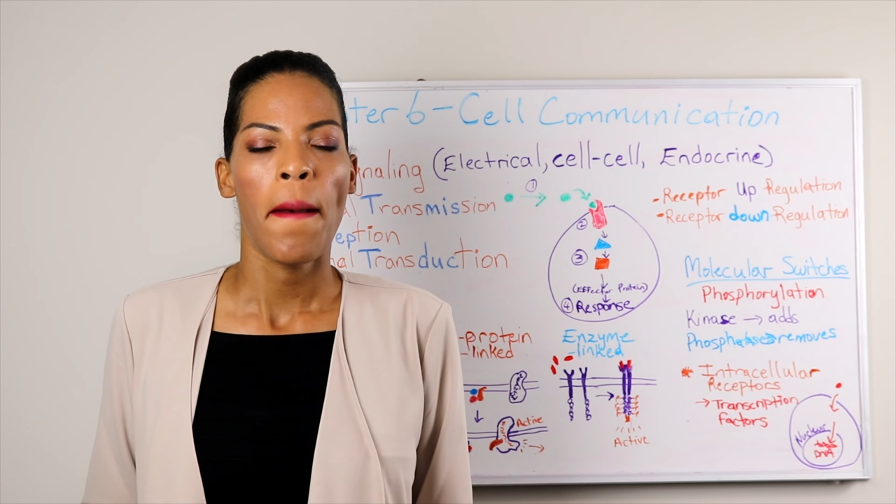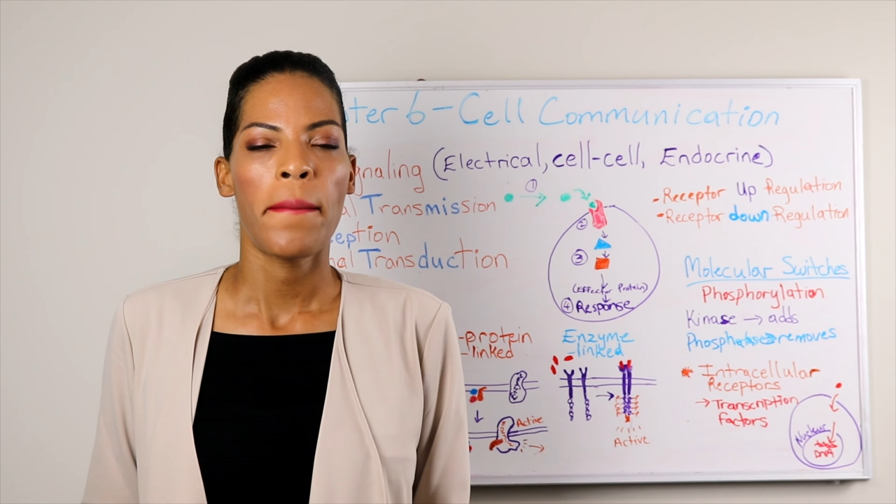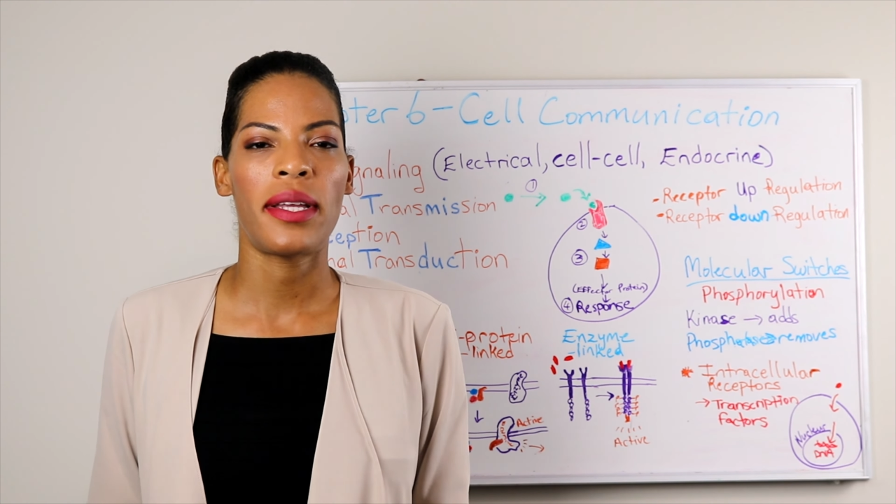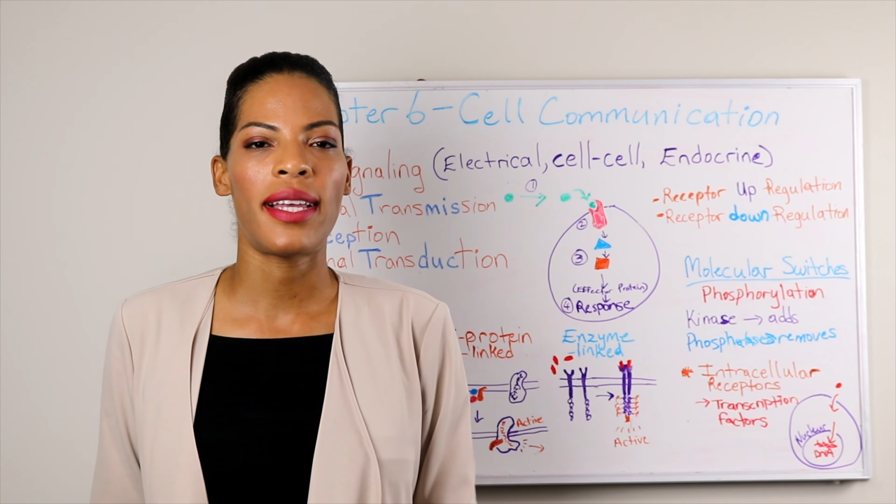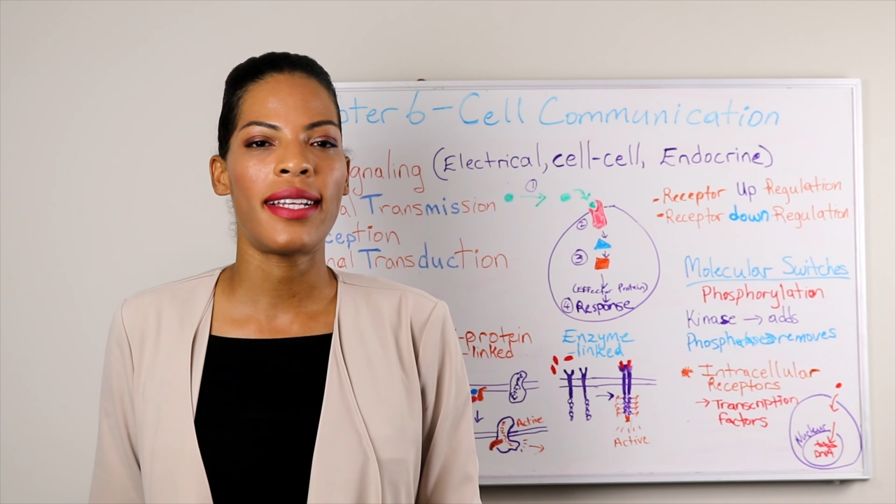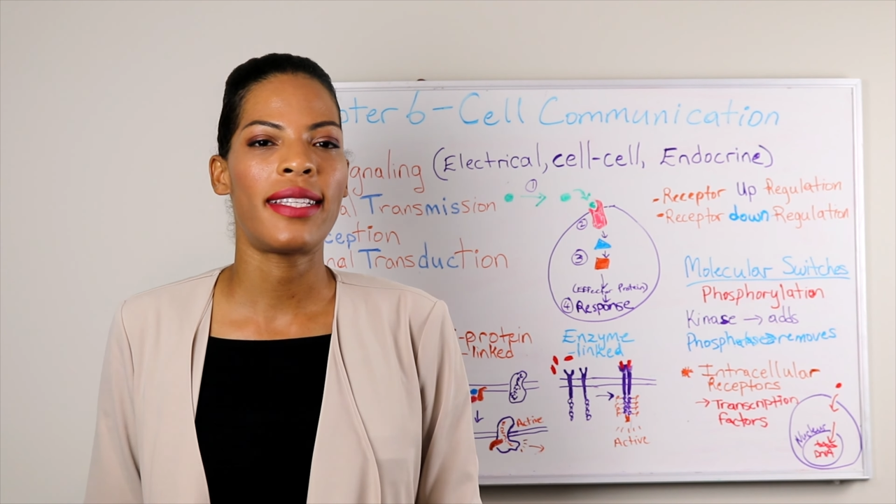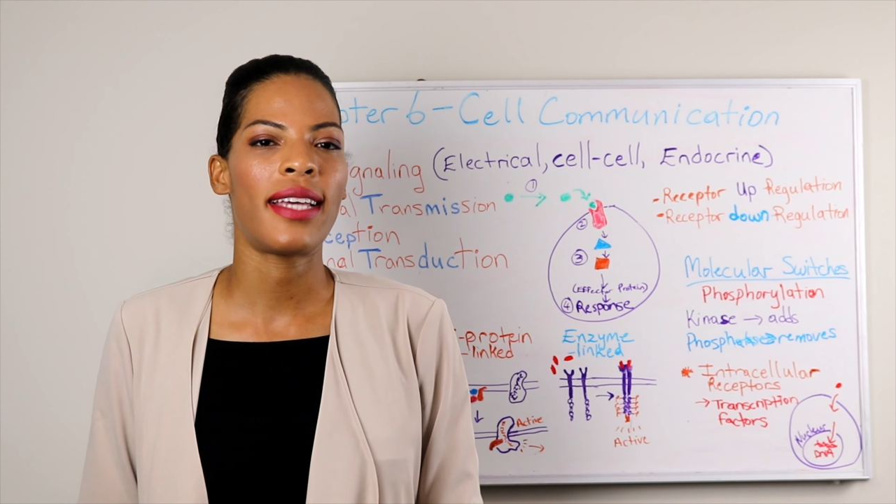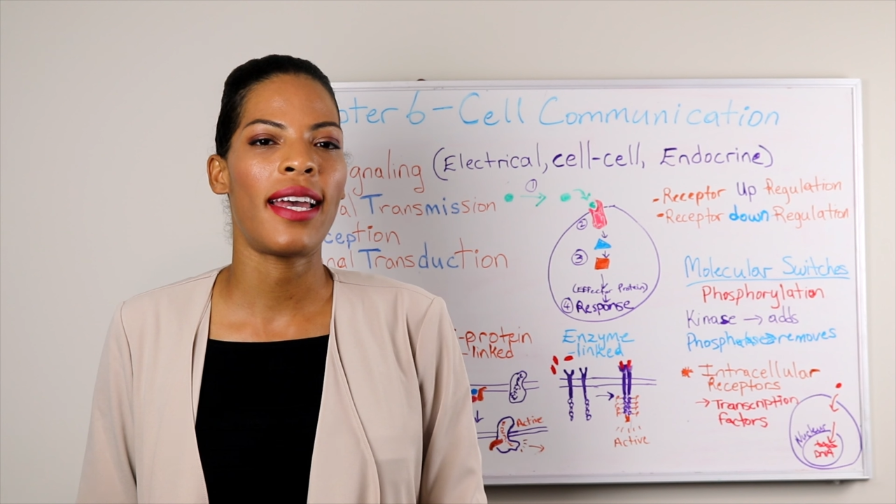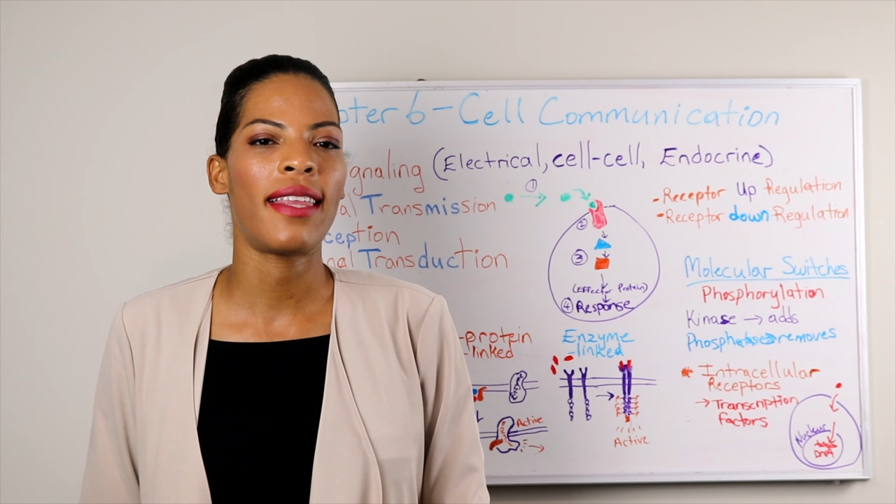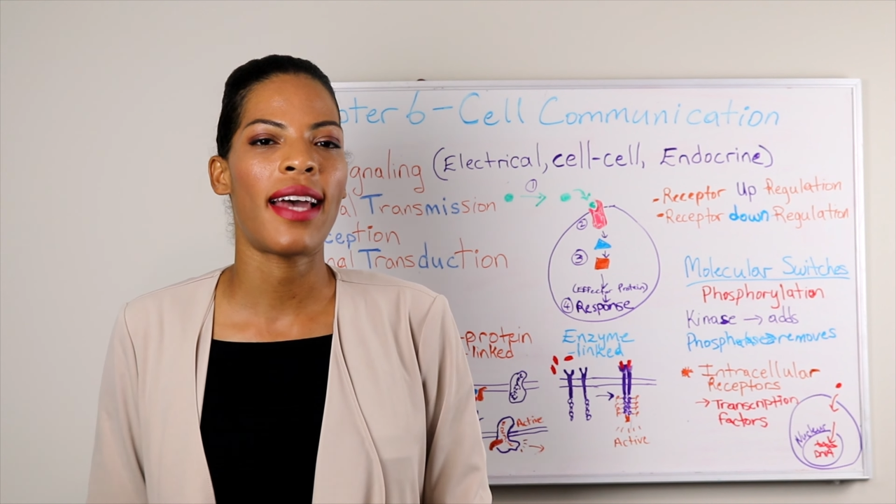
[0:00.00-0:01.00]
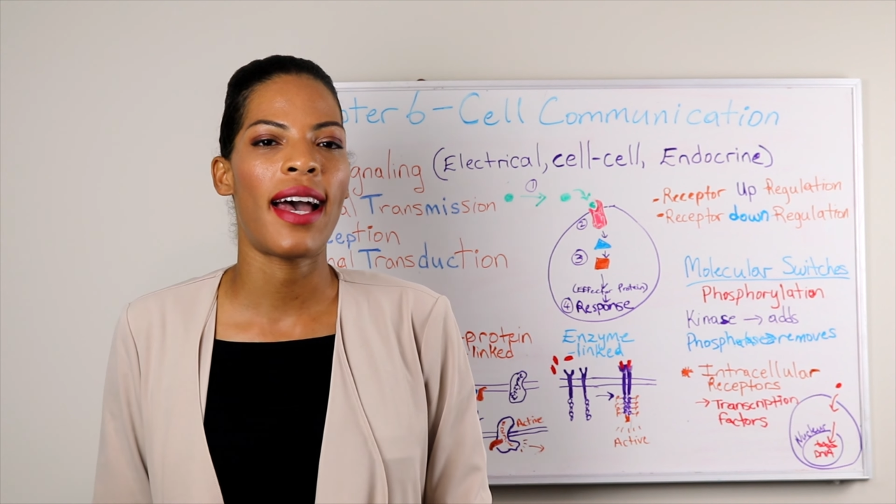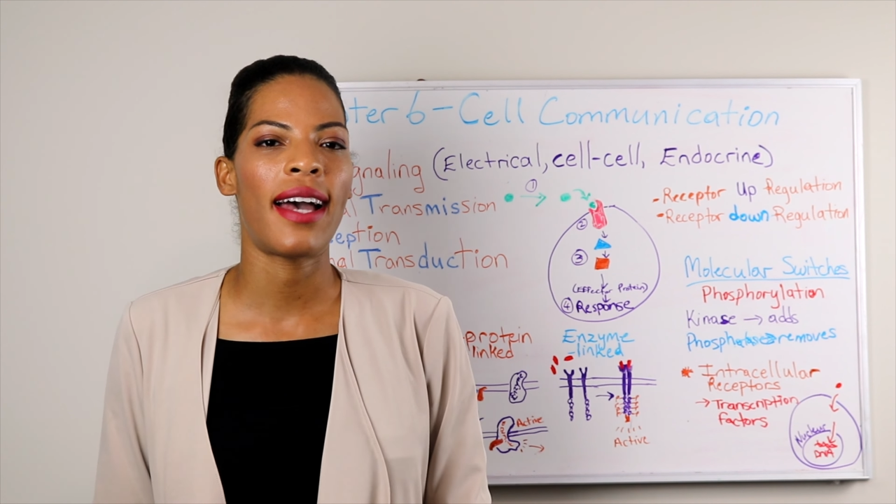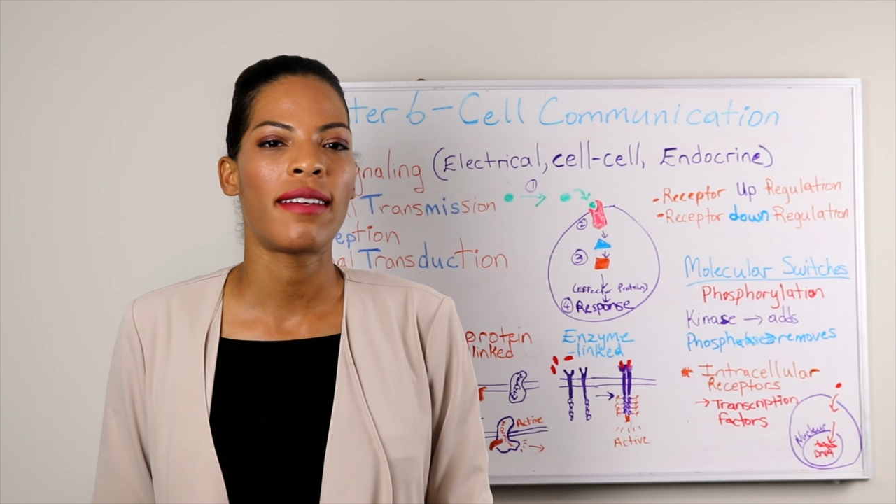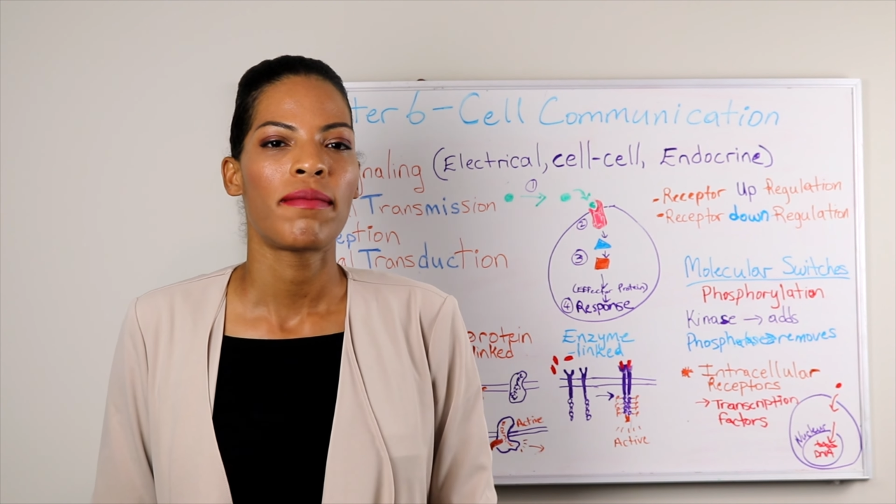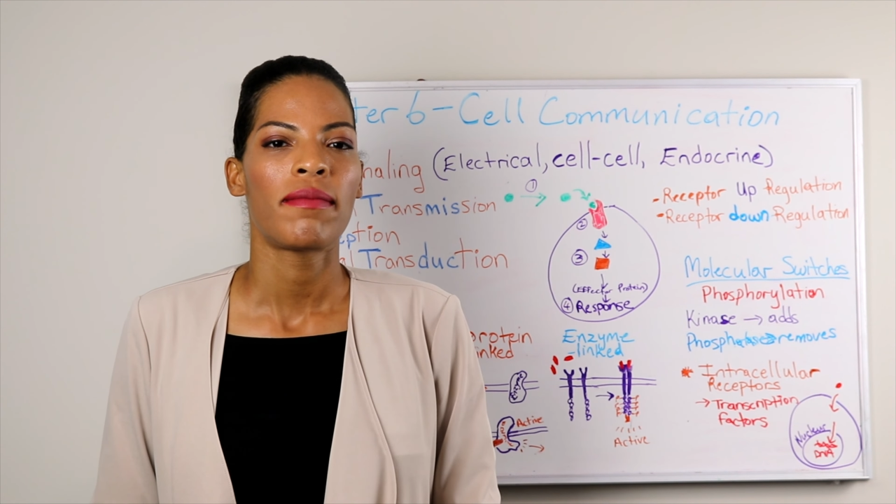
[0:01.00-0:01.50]
But let's say
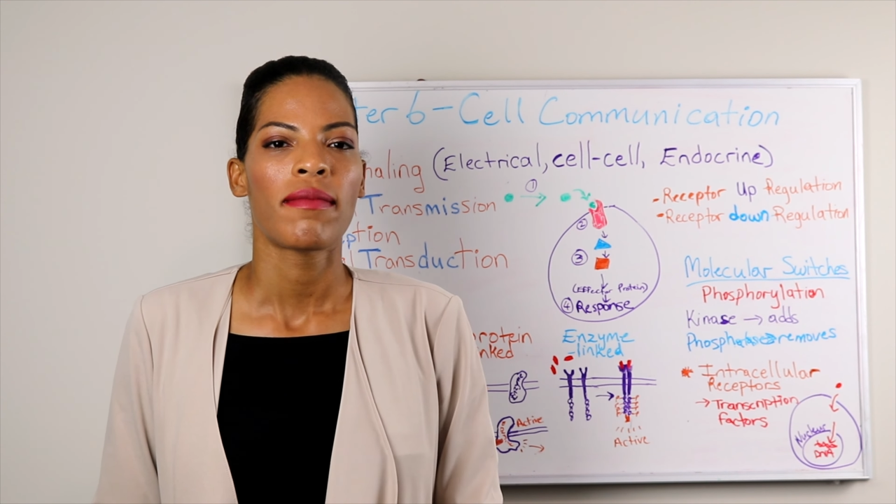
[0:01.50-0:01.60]
that